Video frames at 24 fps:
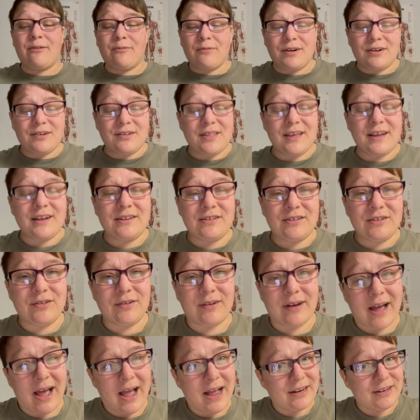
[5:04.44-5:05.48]
what do they do?
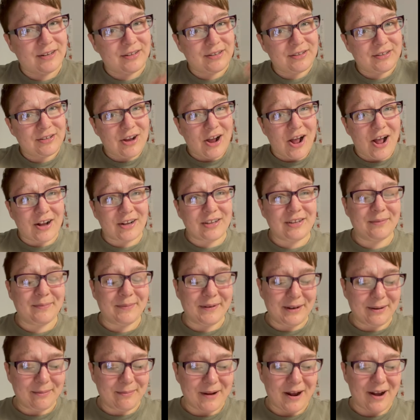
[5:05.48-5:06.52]
I just talked a bit
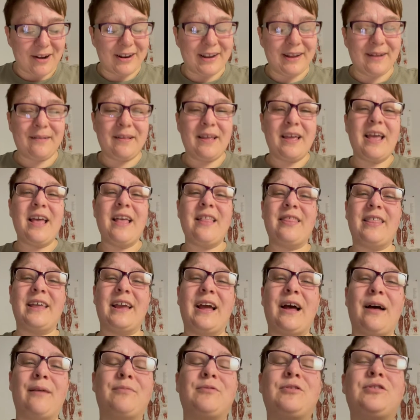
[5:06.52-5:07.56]
about it. They
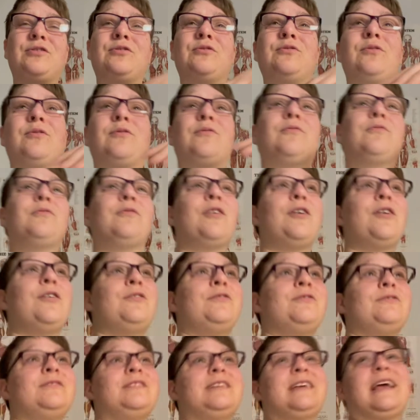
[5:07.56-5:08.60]
help to
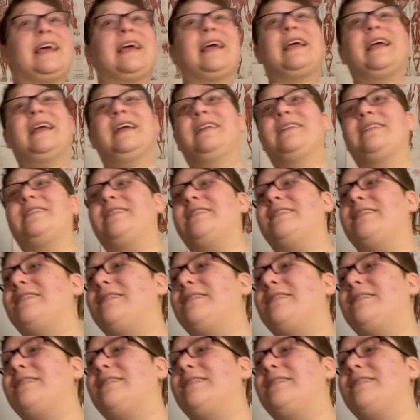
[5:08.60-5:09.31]
rotate